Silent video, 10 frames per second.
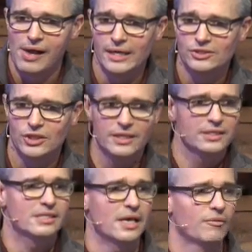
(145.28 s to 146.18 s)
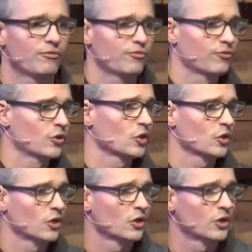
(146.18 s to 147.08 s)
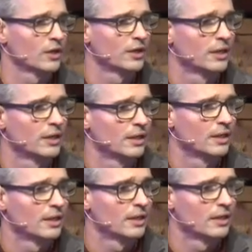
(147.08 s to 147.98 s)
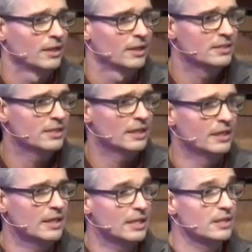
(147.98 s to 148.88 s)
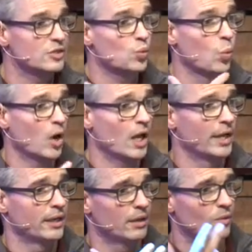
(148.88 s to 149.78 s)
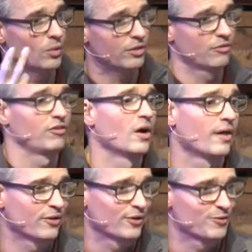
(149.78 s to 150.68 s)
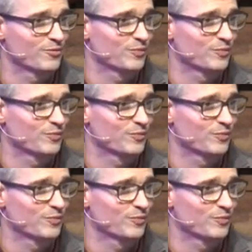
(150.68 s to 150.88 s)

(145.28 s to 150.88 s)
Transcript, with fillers: and took it a step further and said that he is one with the Father.